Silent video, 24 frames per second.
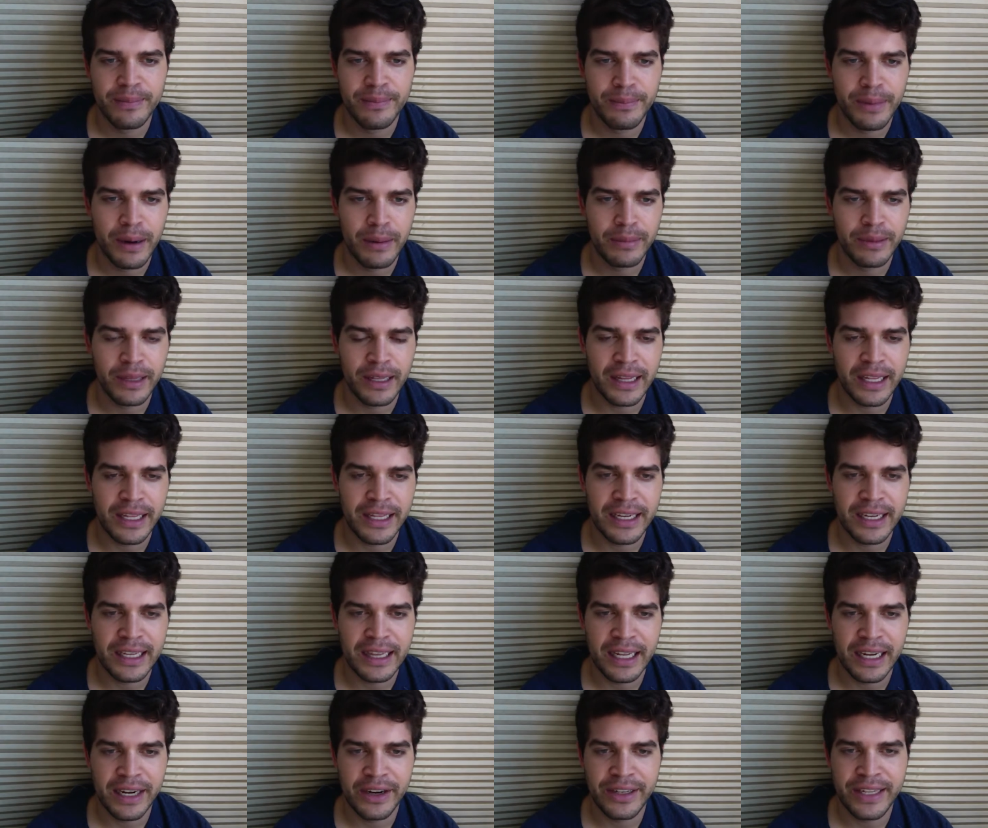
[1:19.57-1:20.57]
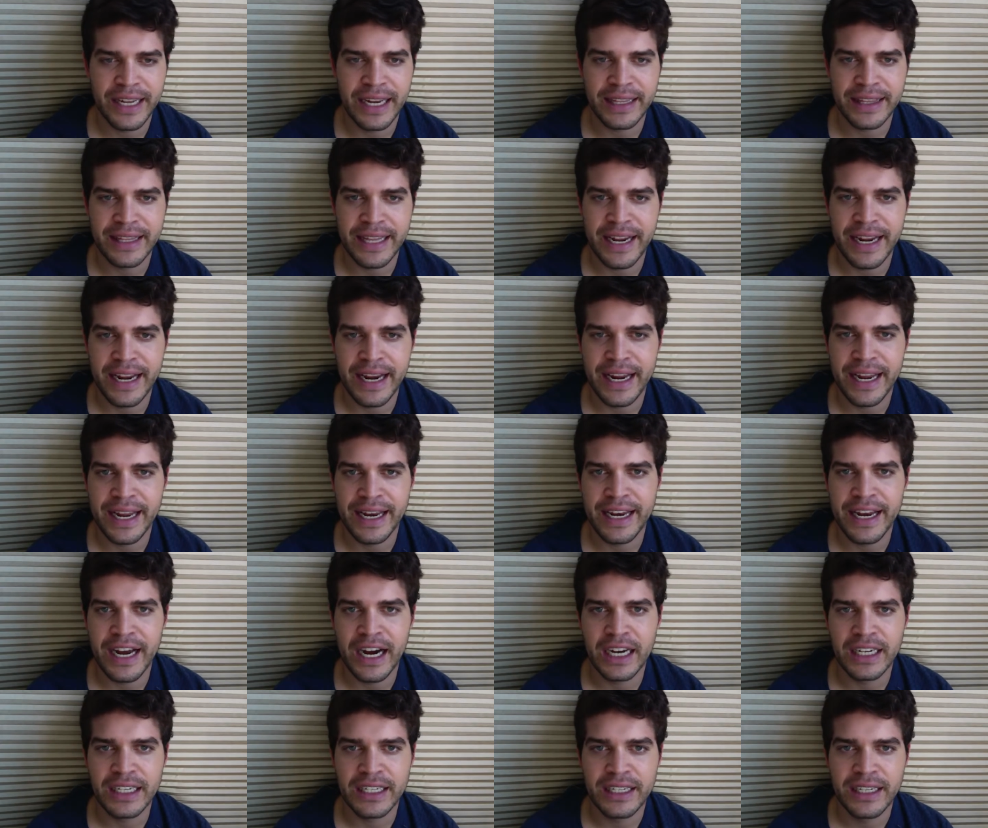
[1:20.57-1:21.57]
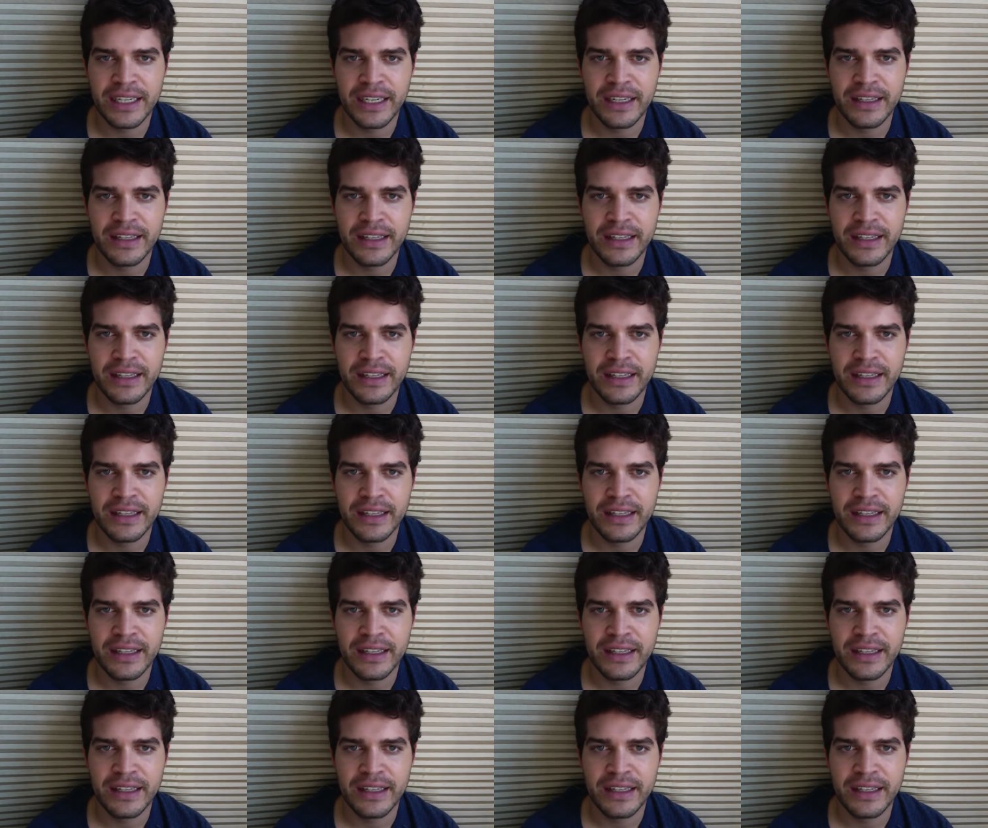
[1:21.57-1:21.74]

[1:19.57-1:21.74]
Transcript: publicly declared that they cannot